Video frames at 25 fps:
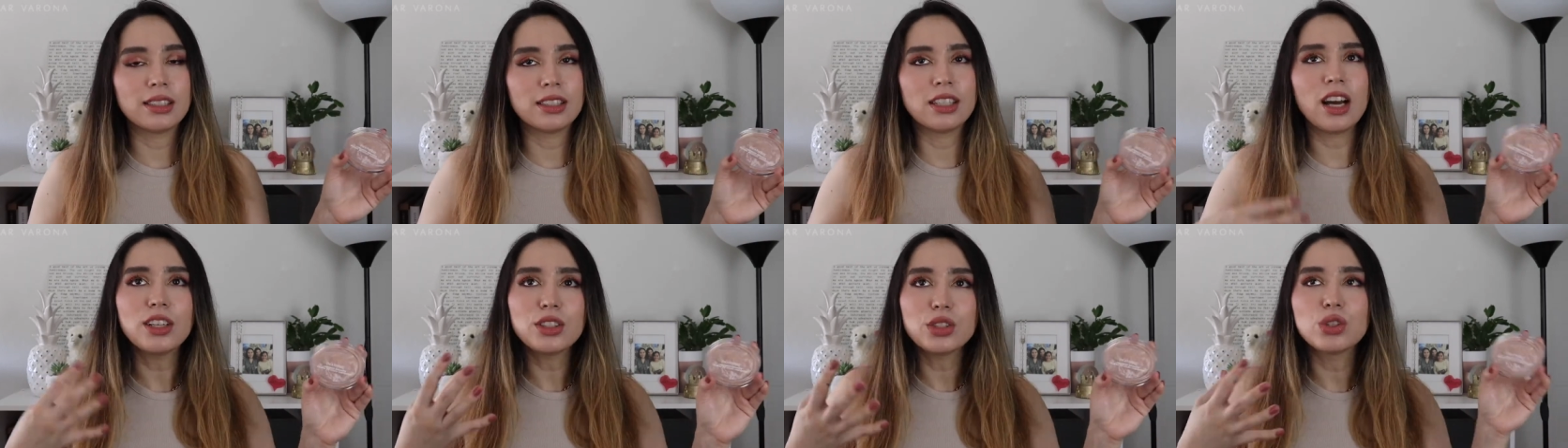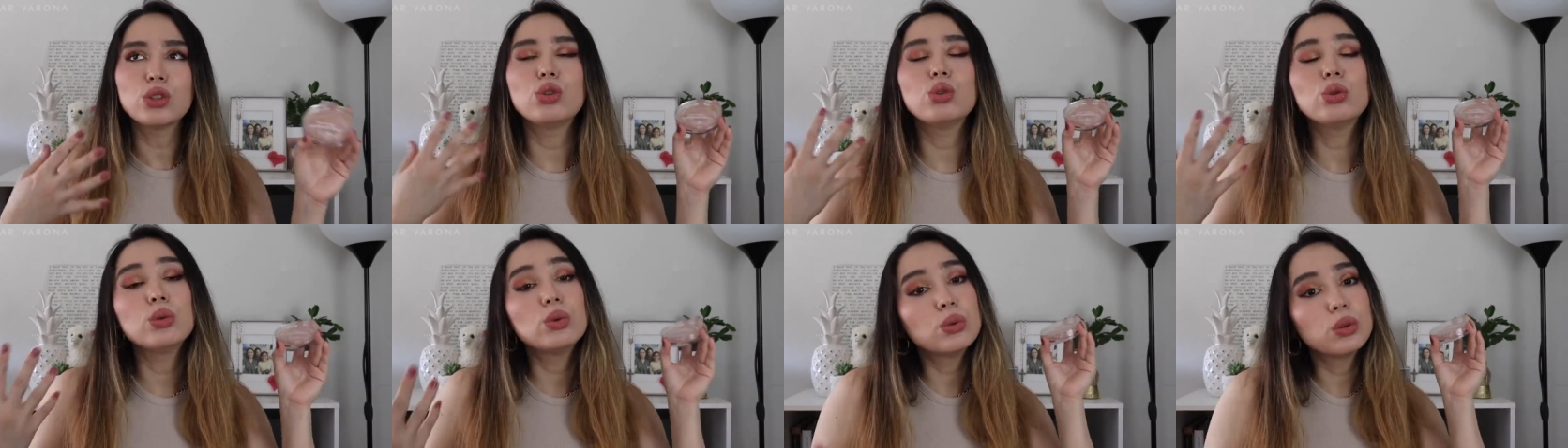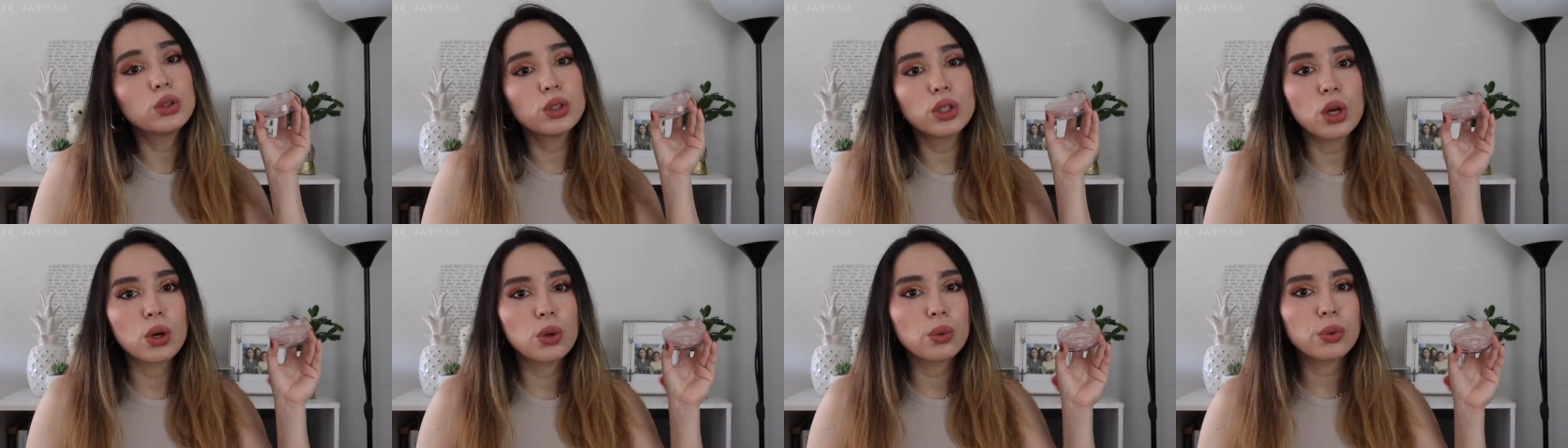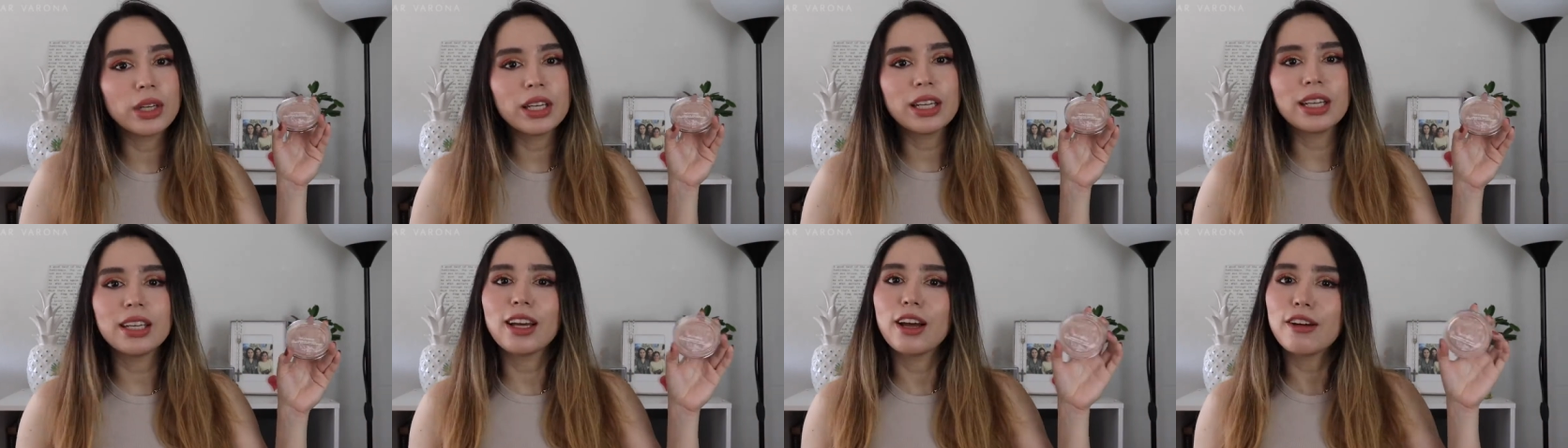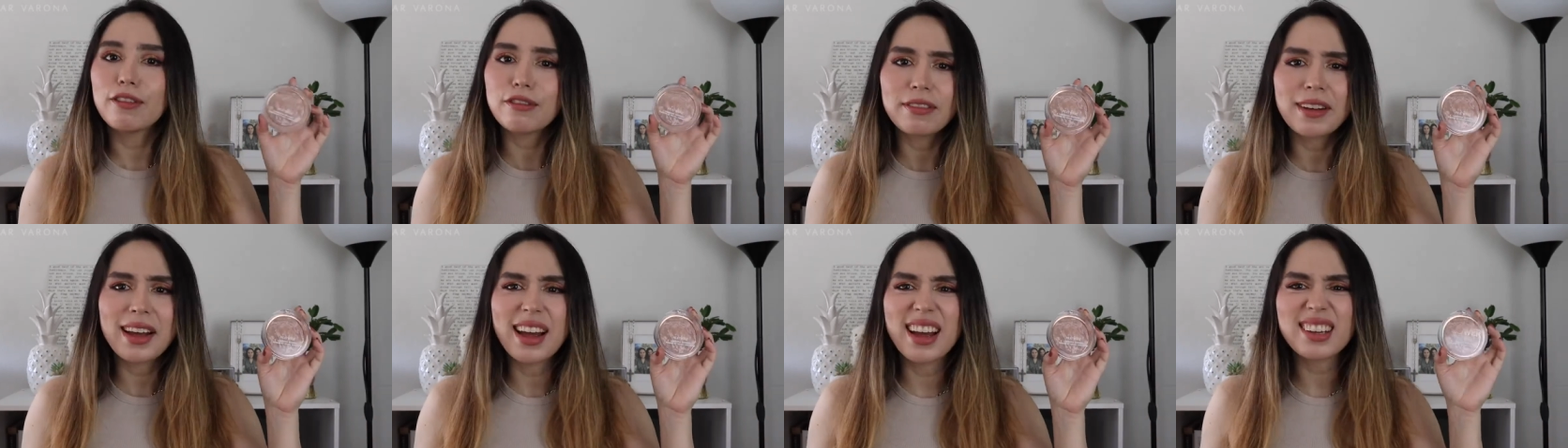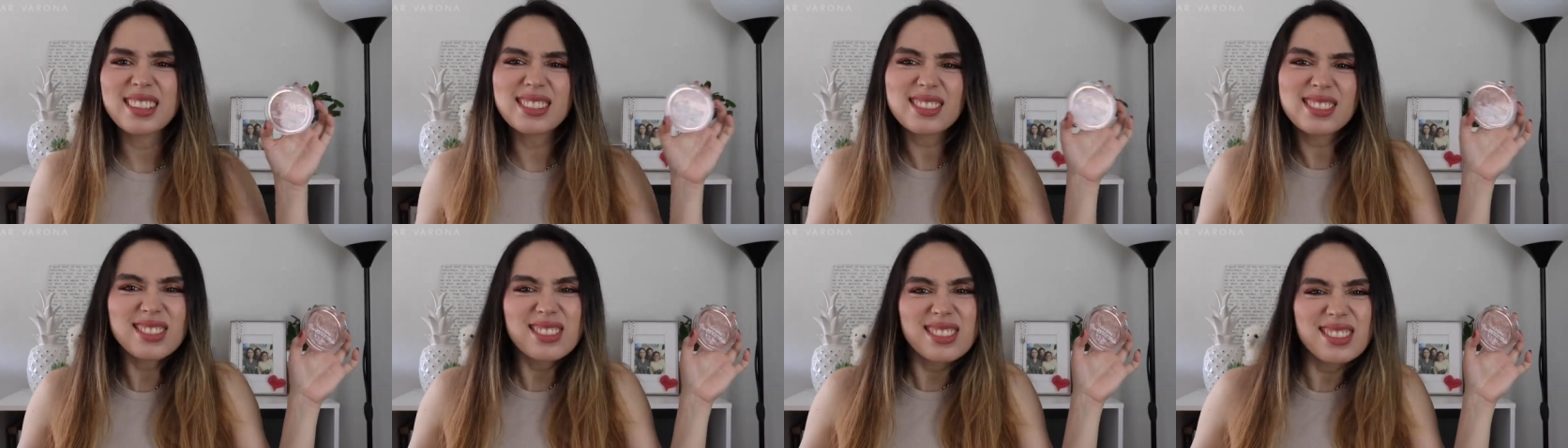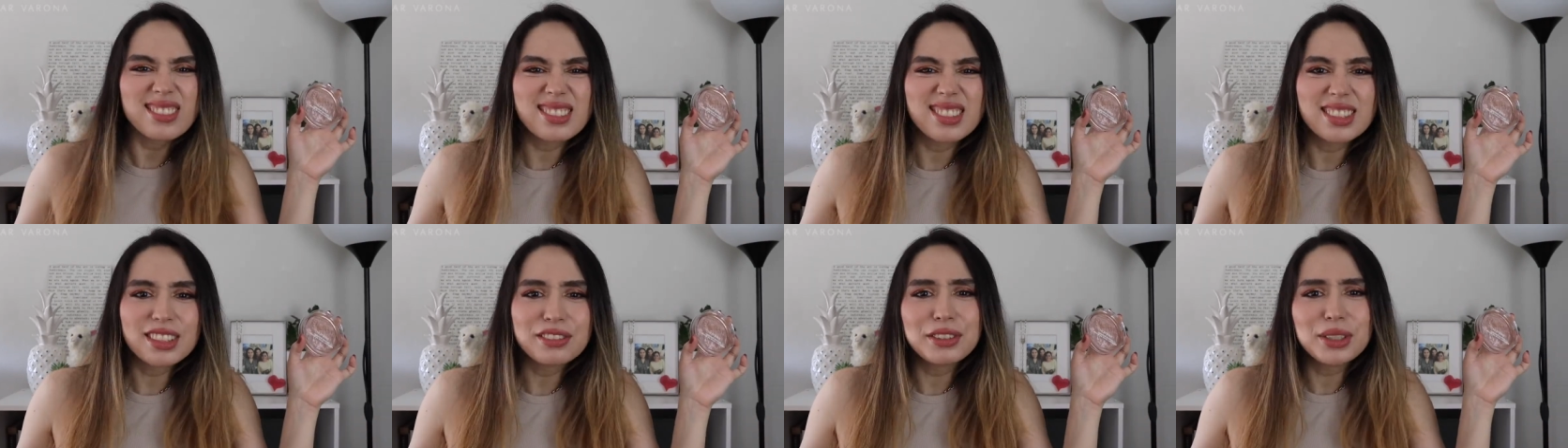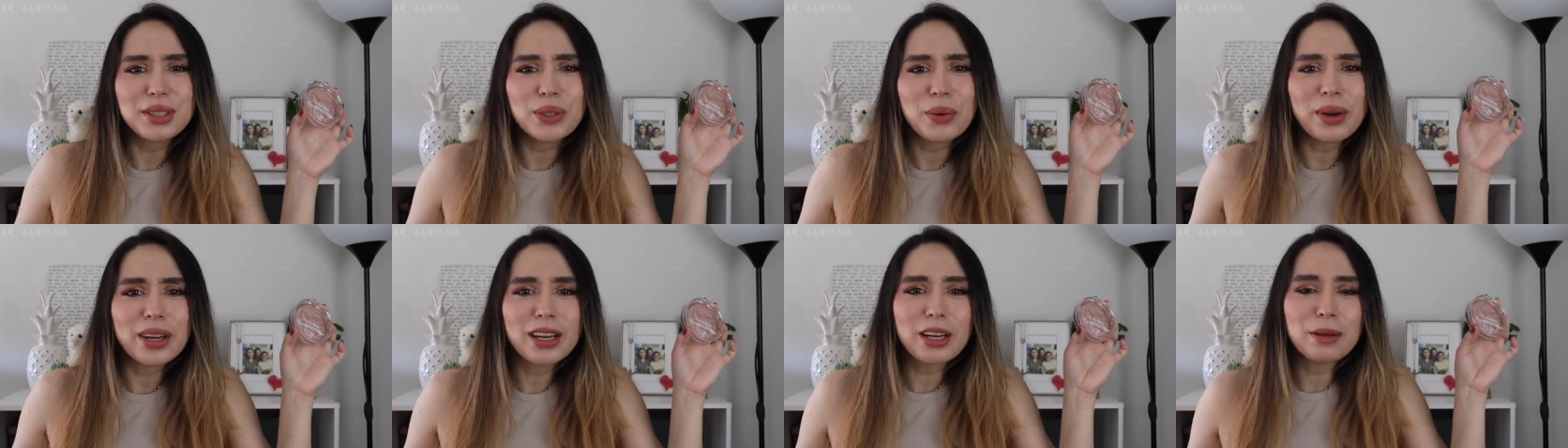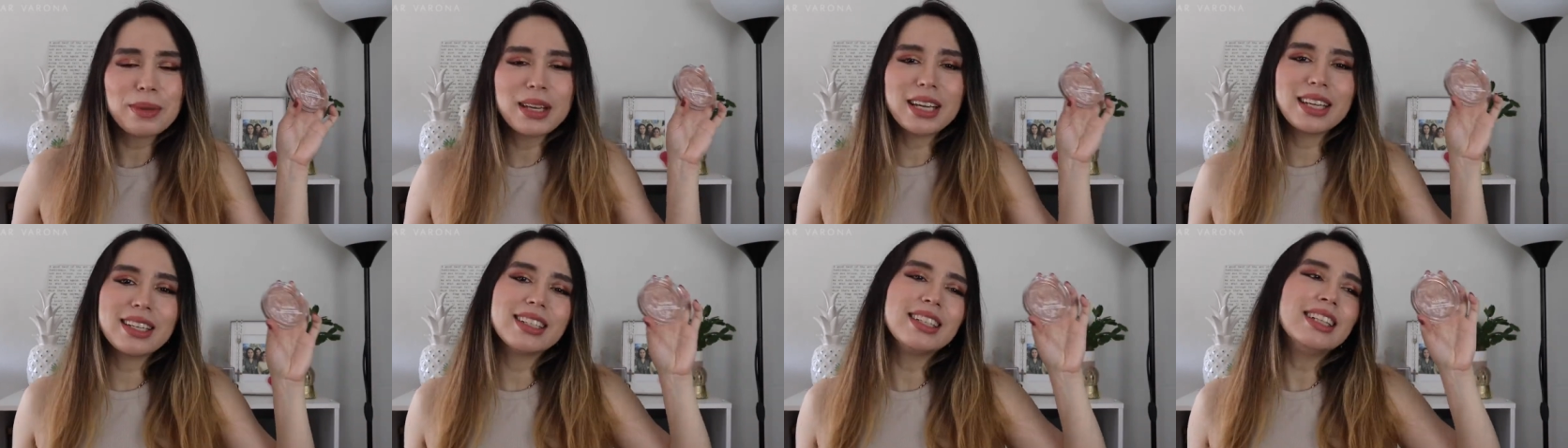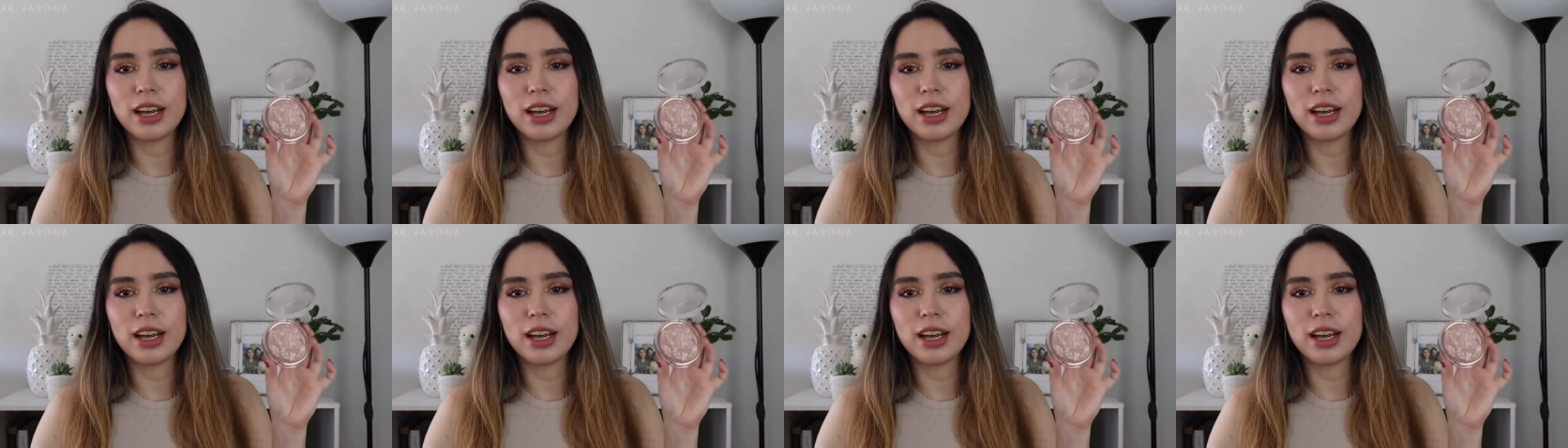not too glowy effect, if you know what I mean.